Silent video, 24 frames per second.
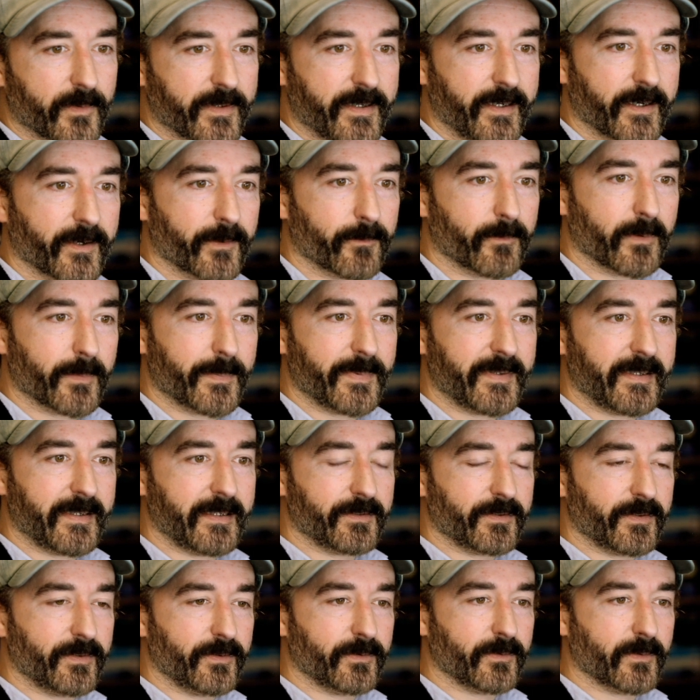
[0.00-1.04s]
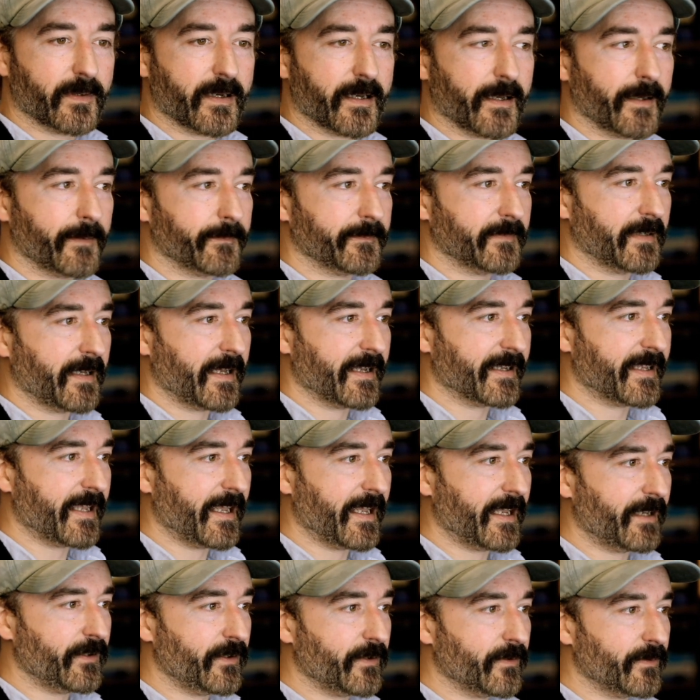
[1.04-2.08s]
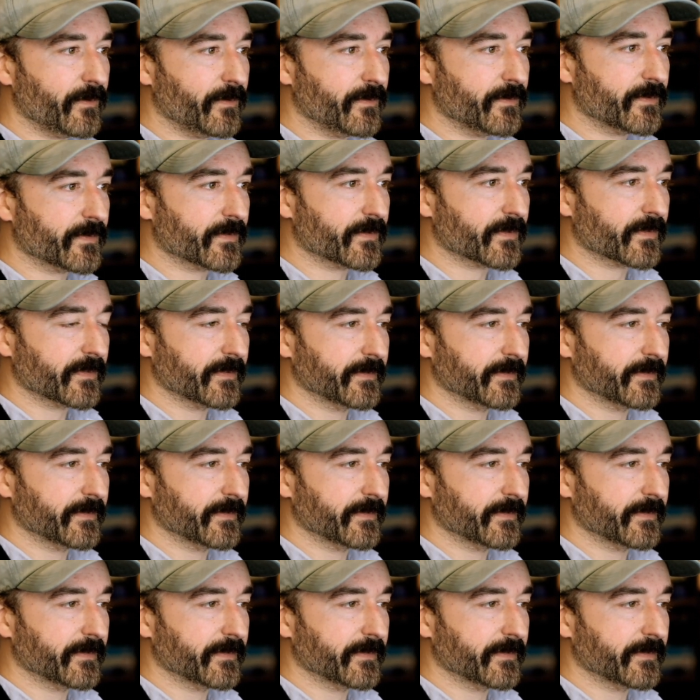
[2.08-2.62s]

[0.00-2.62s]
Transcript: will be to again use